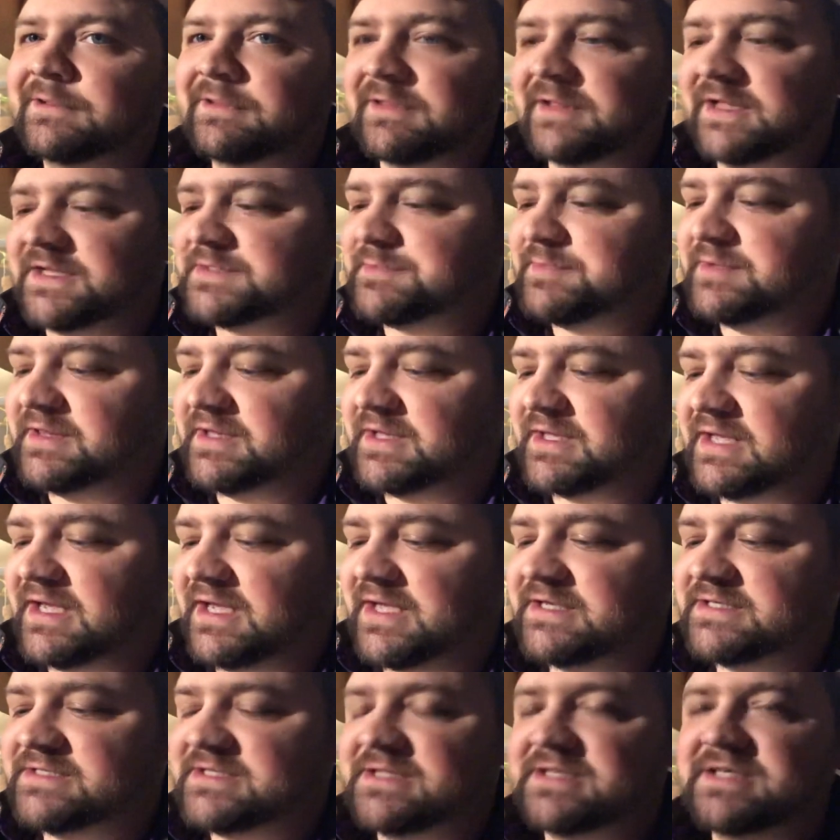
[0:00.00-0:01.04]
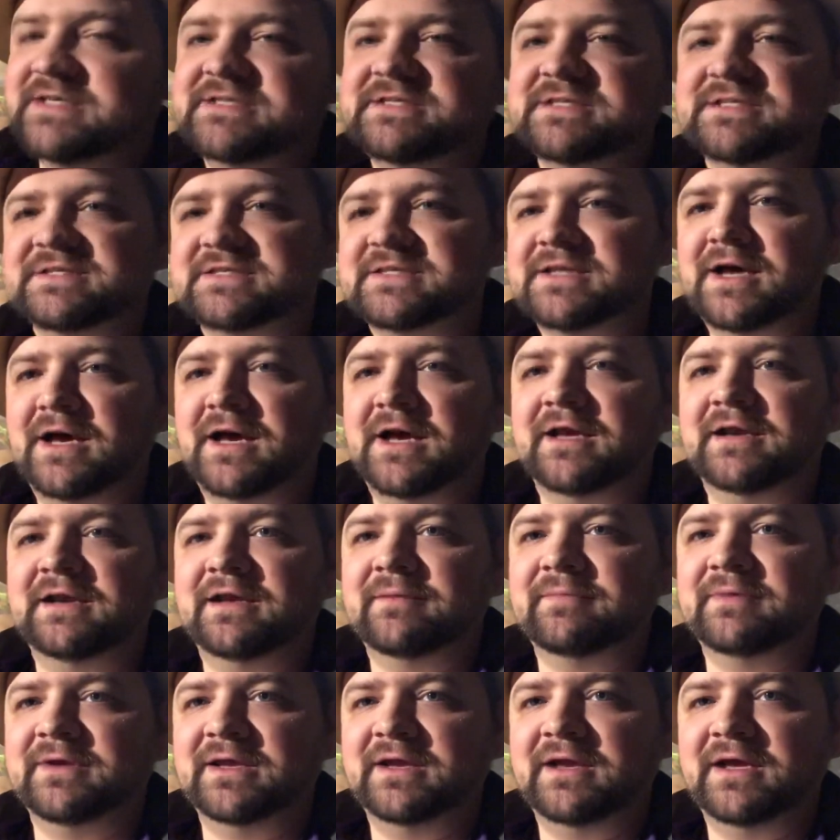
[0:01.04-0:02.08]
that's been the case. This is not. I
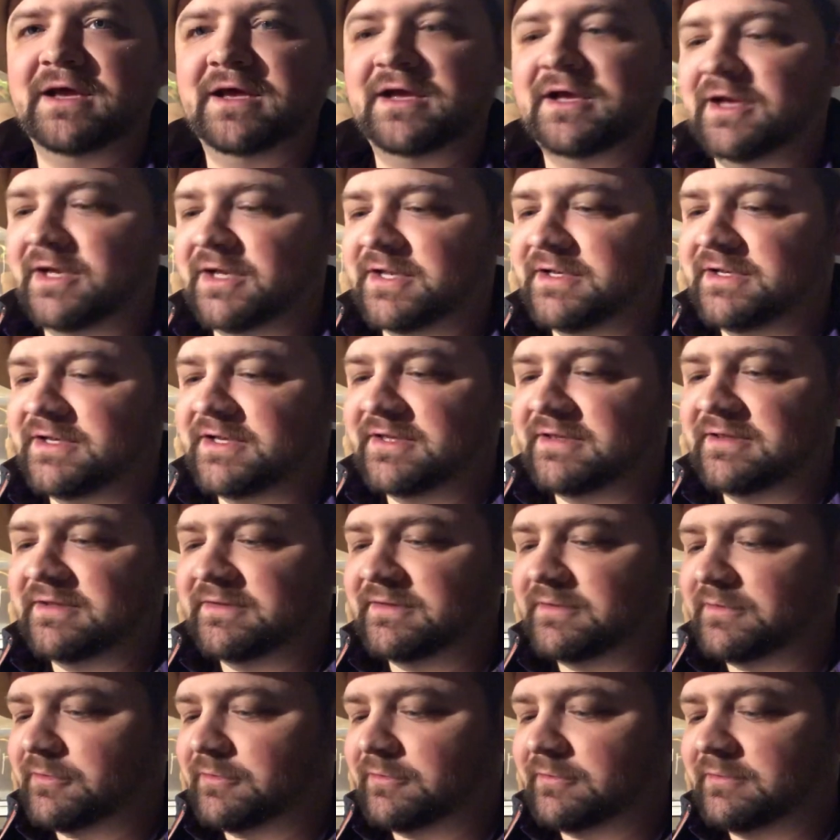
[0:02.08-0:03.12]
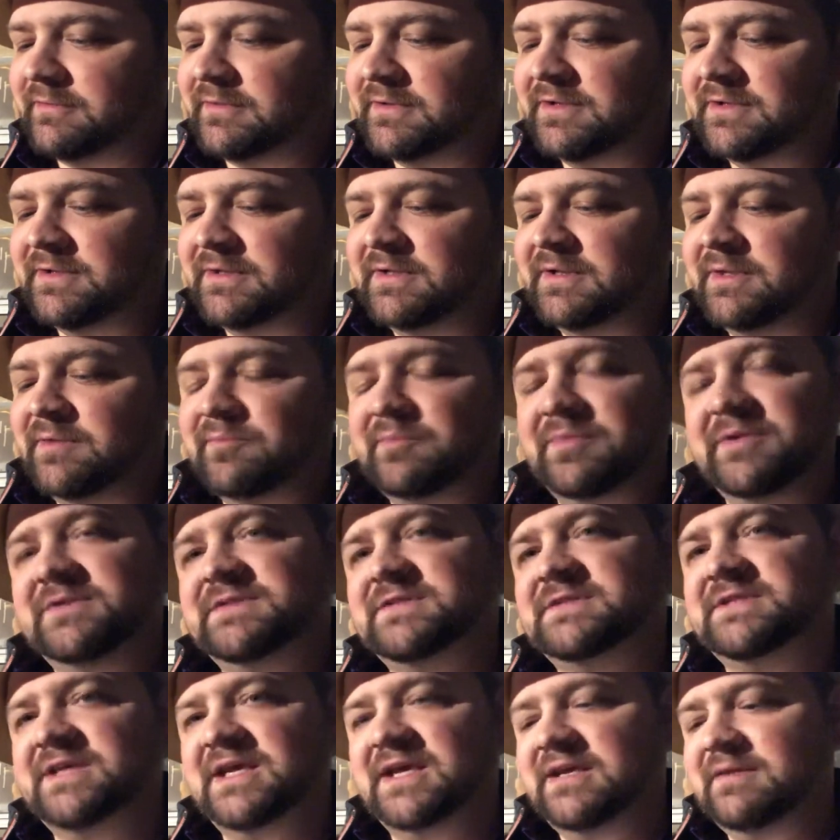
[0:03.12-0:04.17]
mean, I undid the little piece
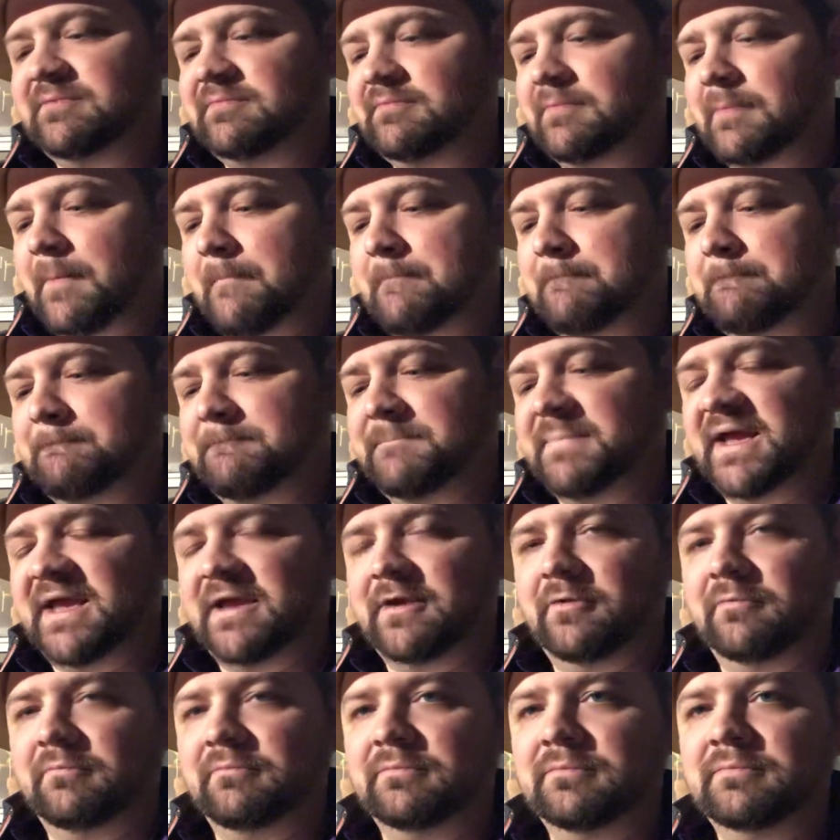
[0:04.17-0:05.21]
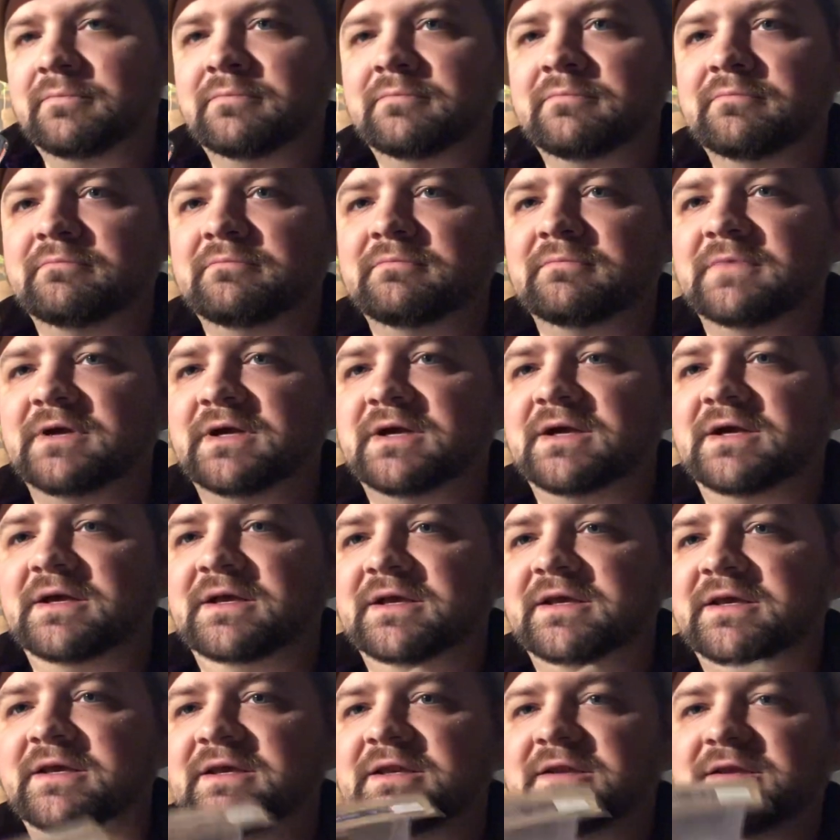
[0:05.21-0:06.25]
of tape. Bam.
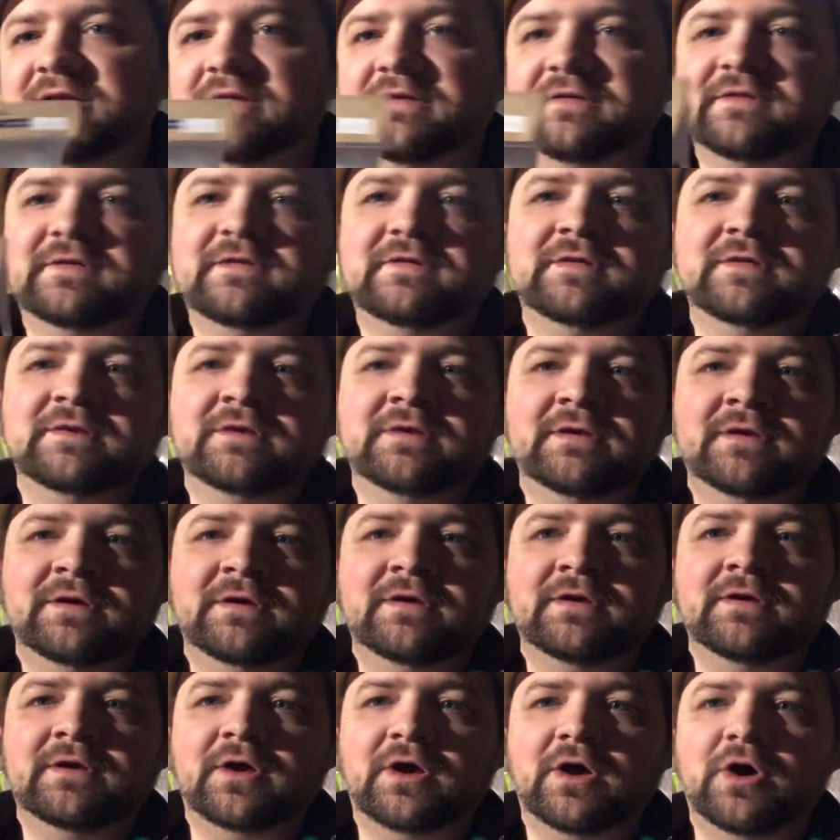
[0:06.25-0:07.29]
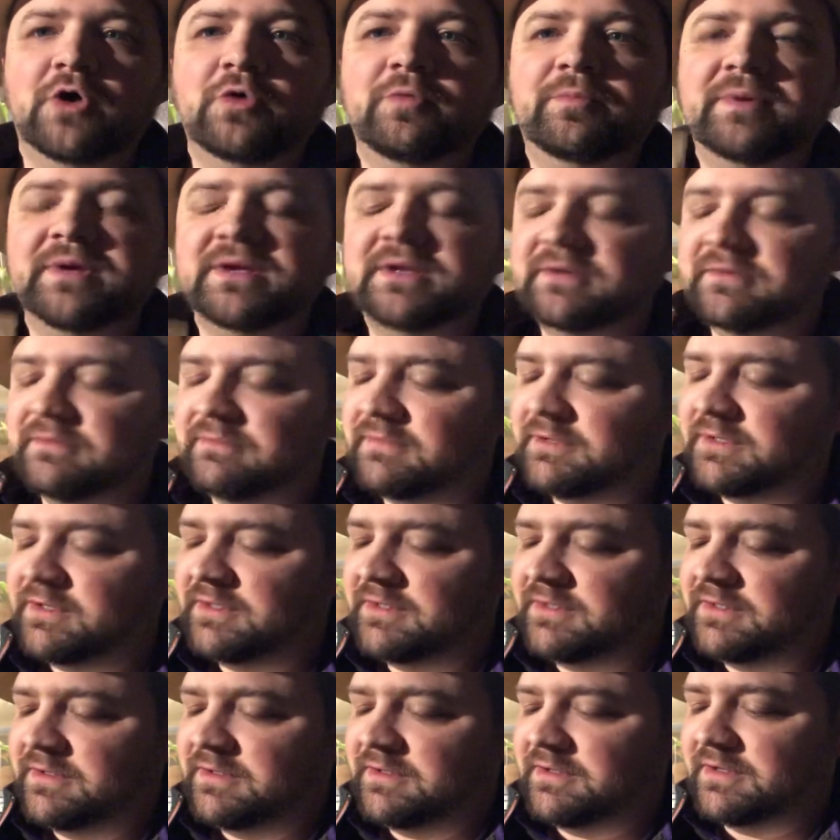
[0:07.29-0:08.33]
It is open
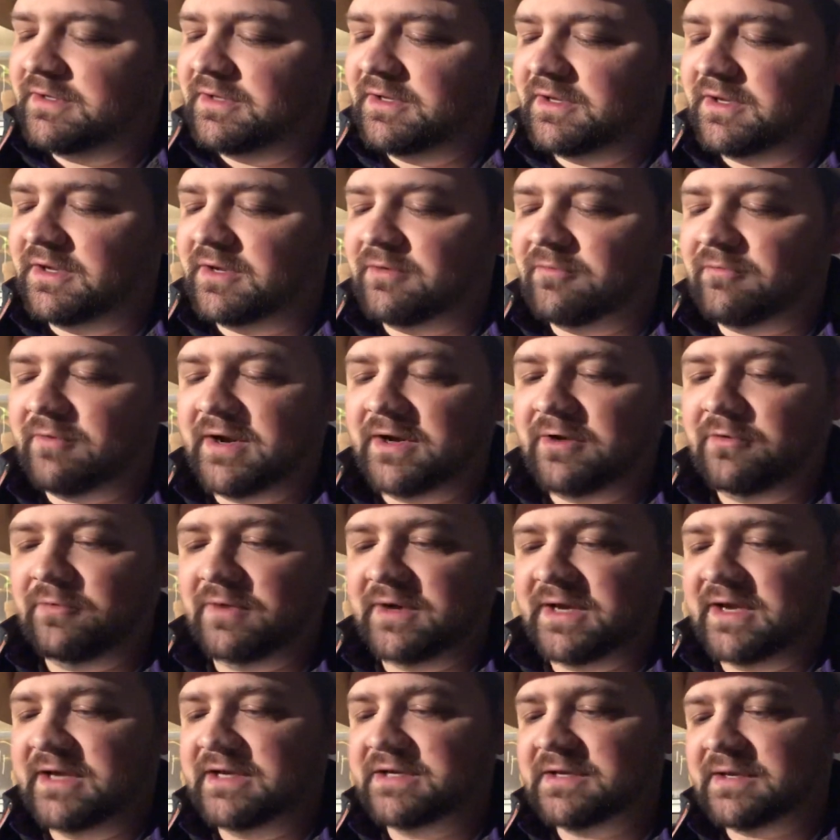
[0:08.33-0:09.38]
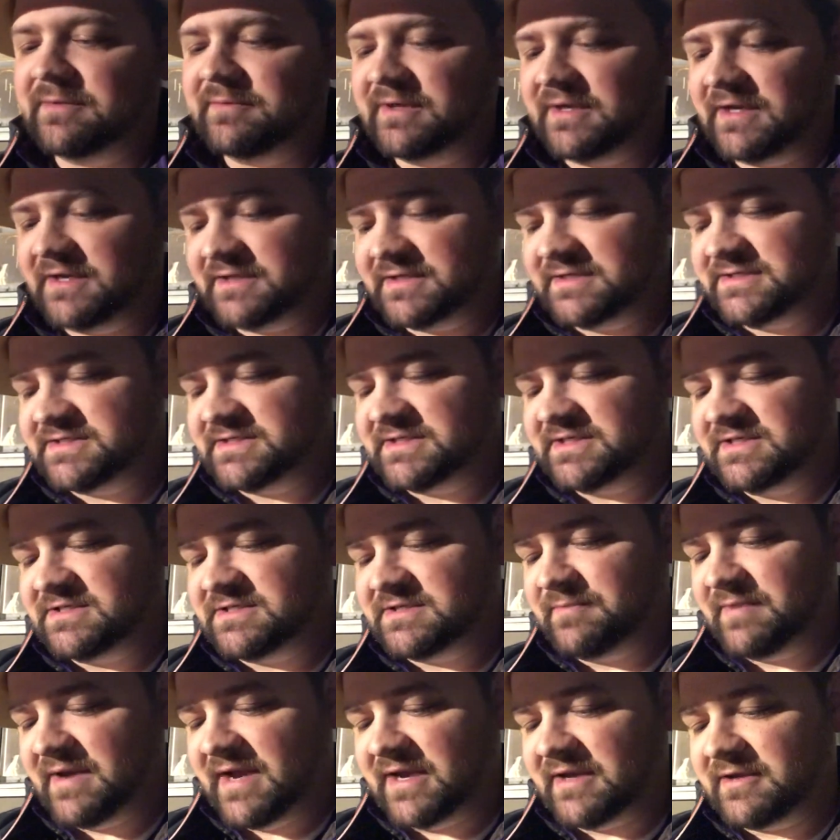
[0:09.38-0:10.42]
right away. I mean, I could see
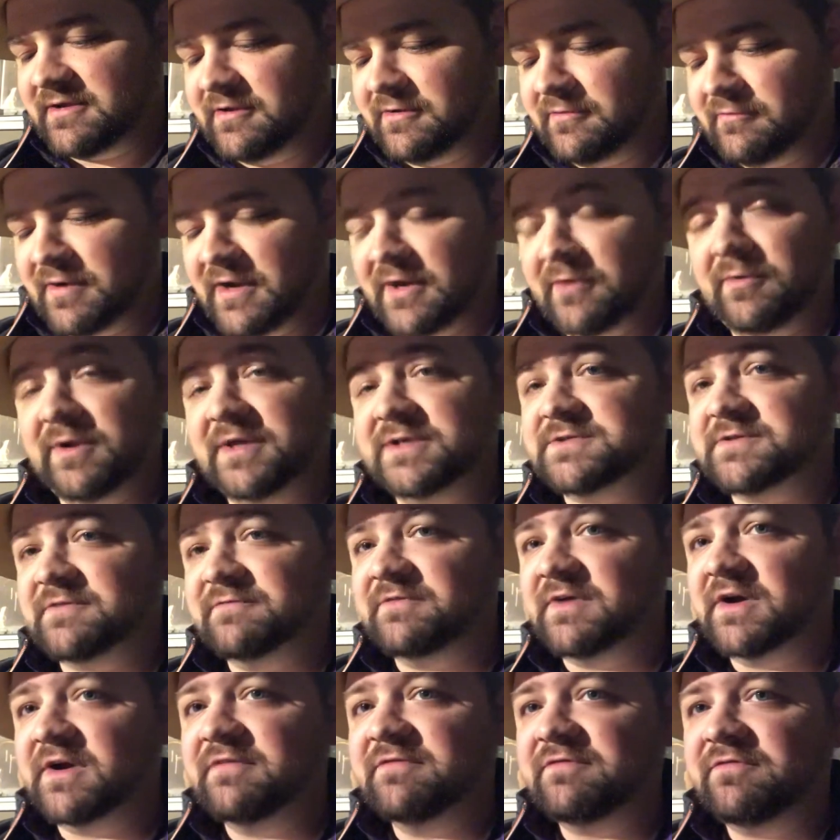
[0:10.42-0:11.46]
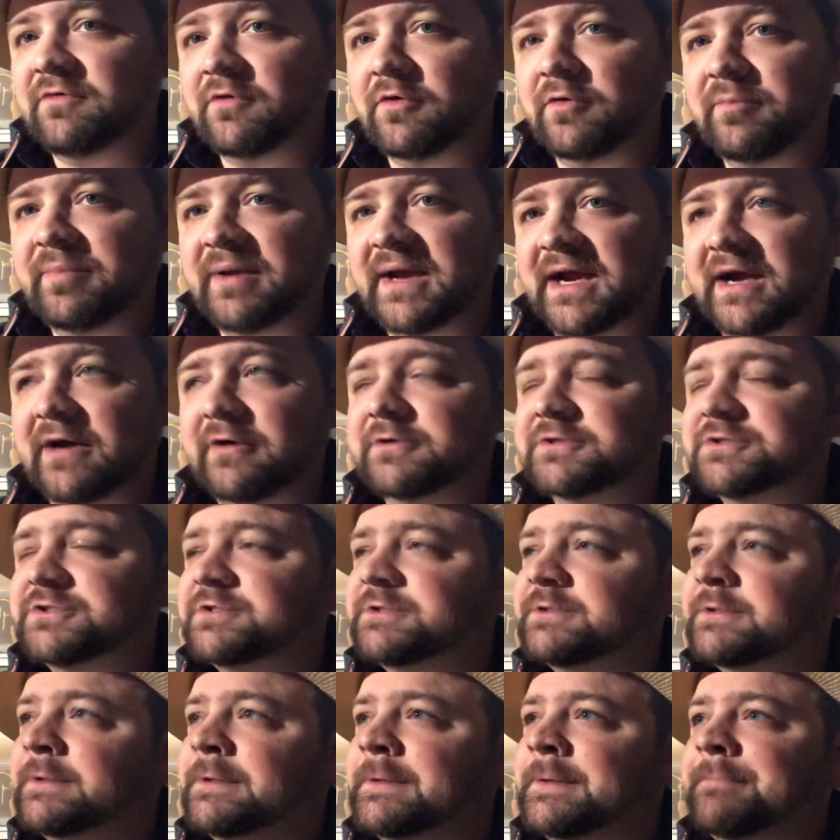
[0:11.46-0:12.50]
tobacco right away. So very full pouch.
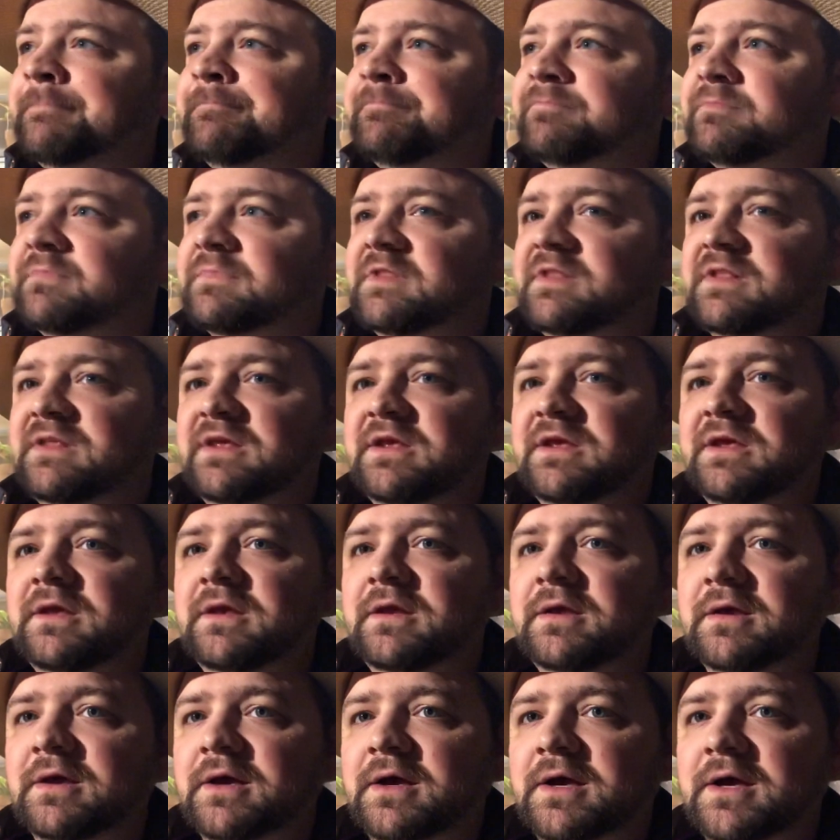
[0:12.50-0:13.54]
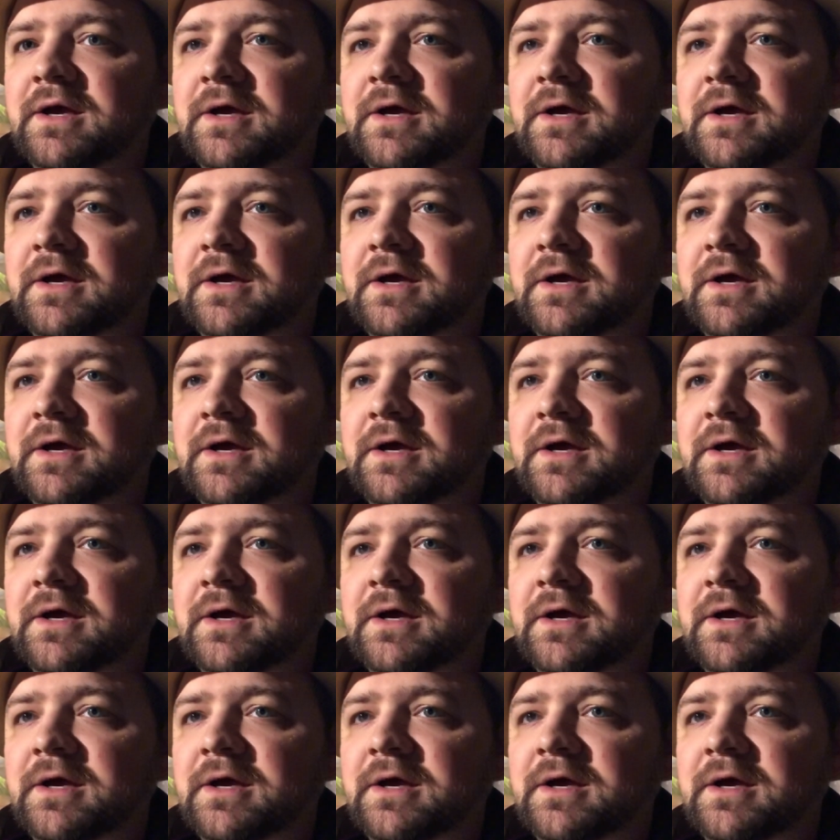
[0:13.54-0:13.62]
The